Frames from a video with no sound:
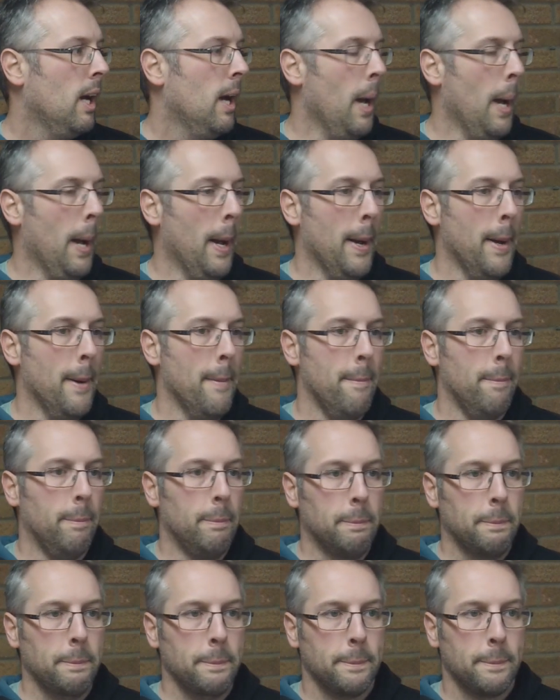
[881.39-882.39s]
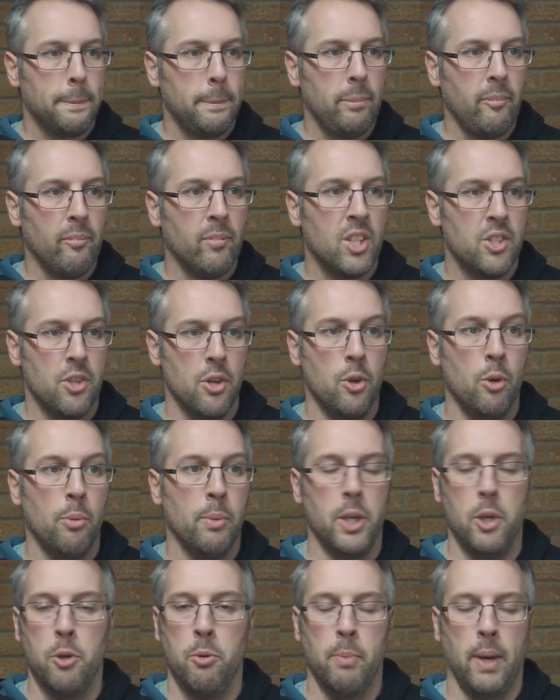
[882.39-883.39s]
So
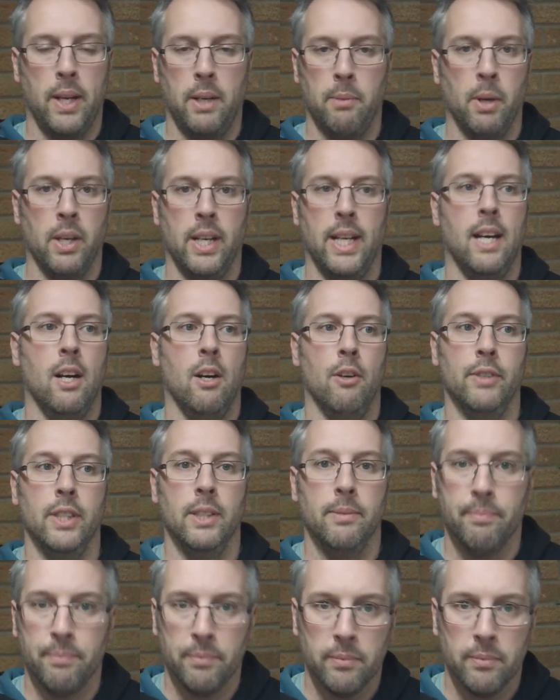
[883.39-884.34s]
normally you'll make money out of it.